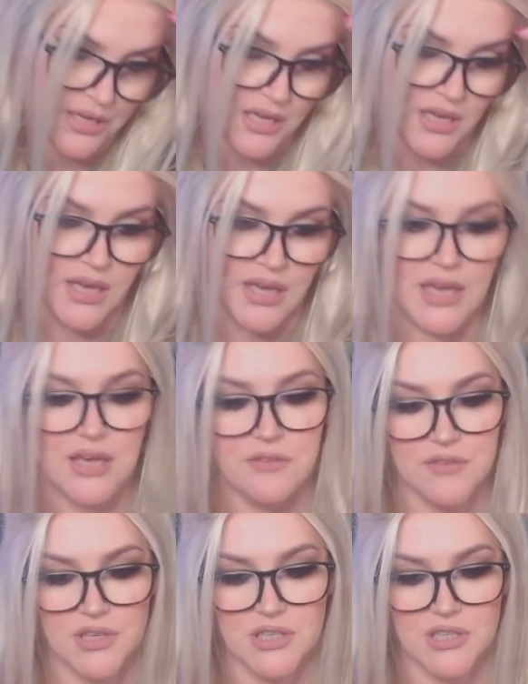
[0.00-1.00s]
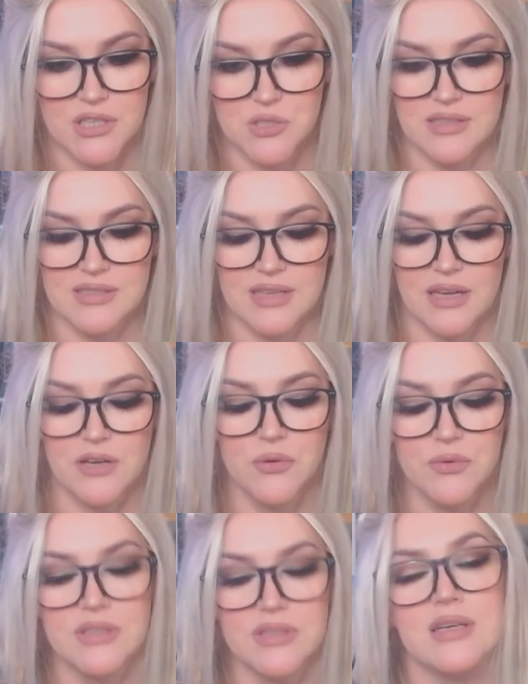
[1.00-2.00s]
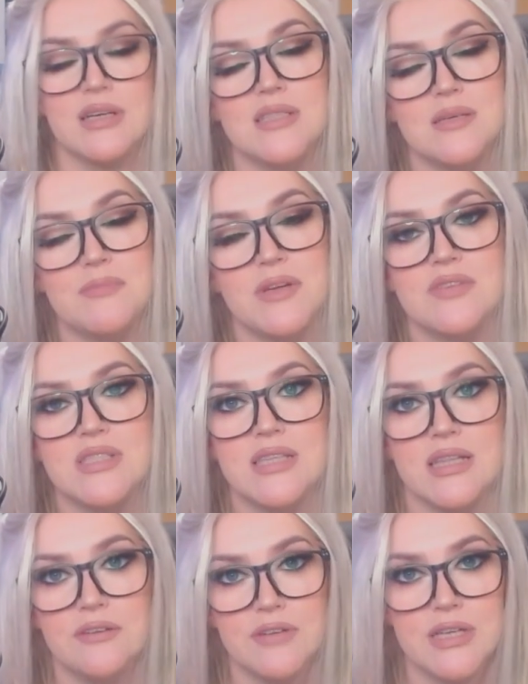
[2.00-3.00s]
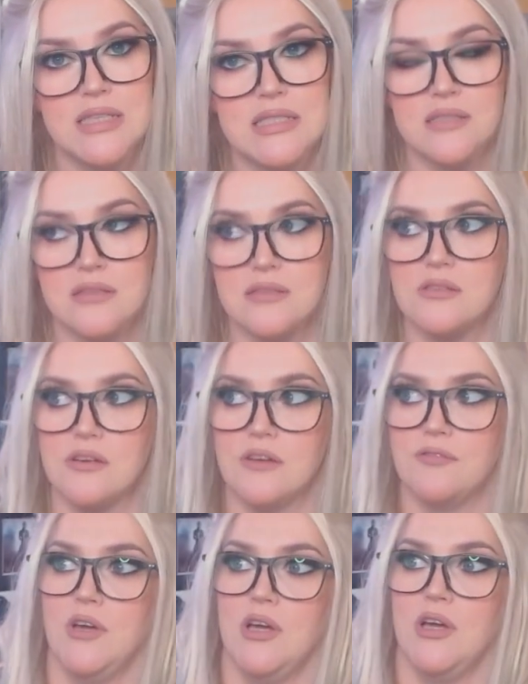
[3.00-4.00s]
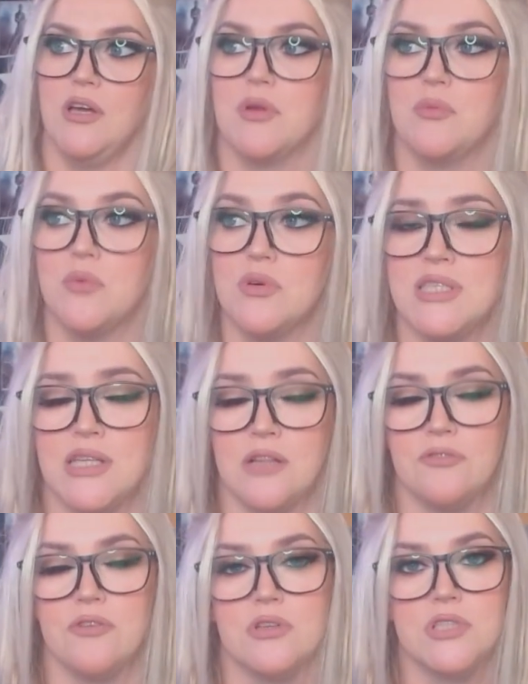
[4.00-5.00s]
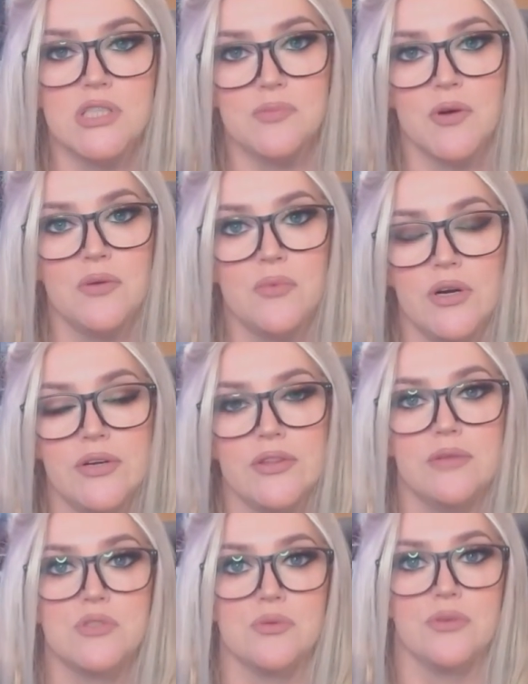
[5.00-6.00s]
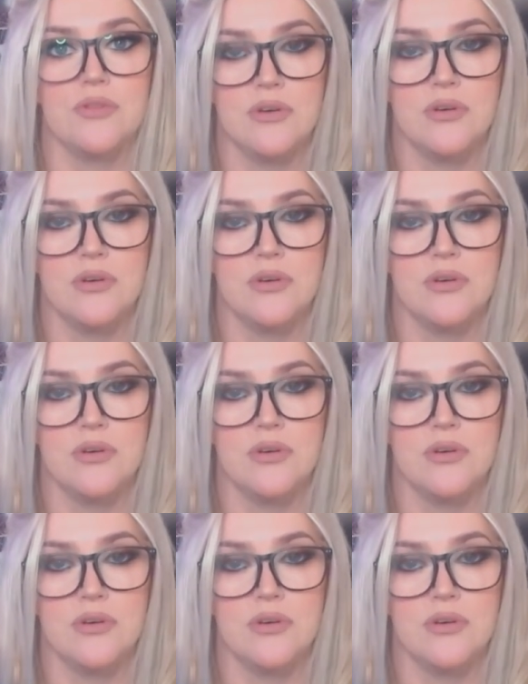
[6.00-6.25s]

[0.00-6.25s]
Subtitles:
even as well as that, I know that that's a bit of a silly reason and stuff, but I was self-conscious about wearing them, so I thought, until